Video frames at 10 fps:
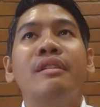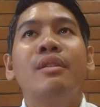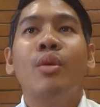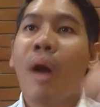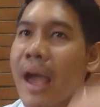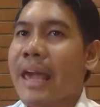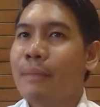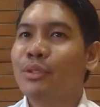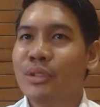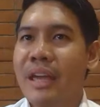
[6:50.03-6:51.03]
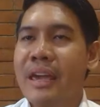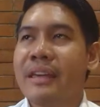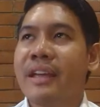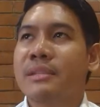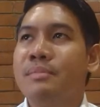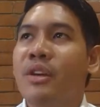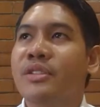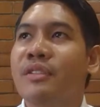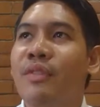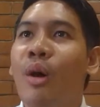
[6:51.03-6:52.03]
who I am today is
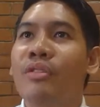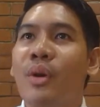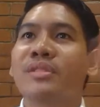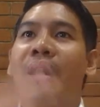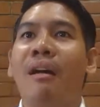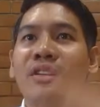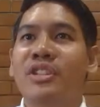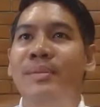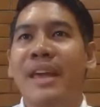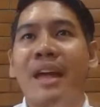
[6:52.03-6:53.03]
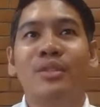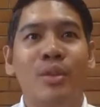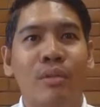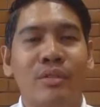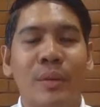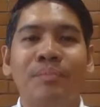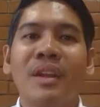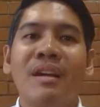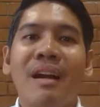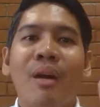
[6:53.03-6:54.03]
because of all those hardships I had to go through.
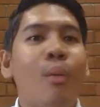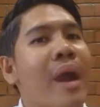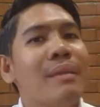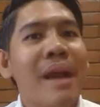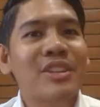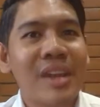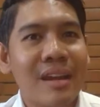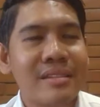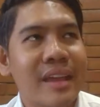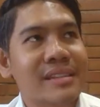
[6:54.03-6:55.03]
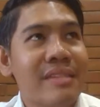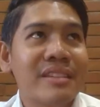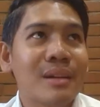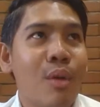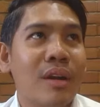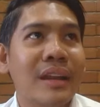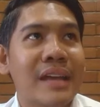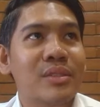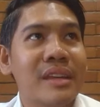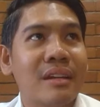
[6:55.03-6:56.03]
Why am I sharing this? I think the moral
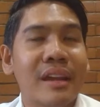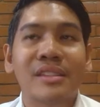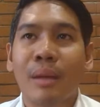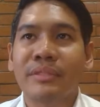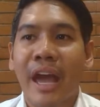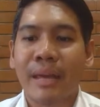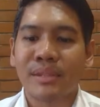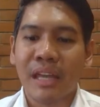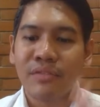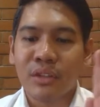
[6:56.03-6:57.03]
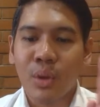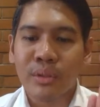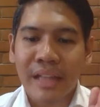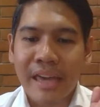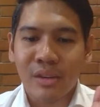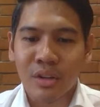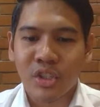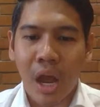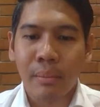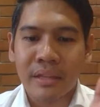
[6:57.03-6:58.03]
lesson here is sometimes if you don't like your
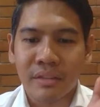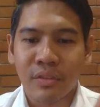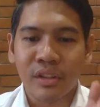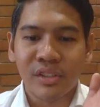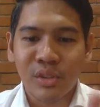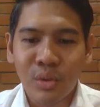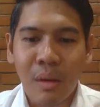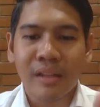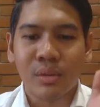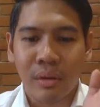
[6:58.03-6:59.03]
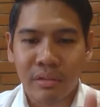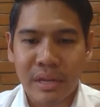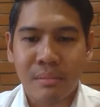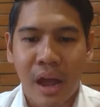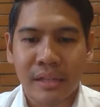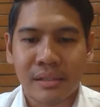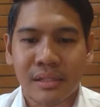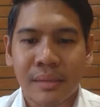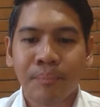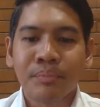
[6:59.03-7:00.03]
job in the first two months or three months,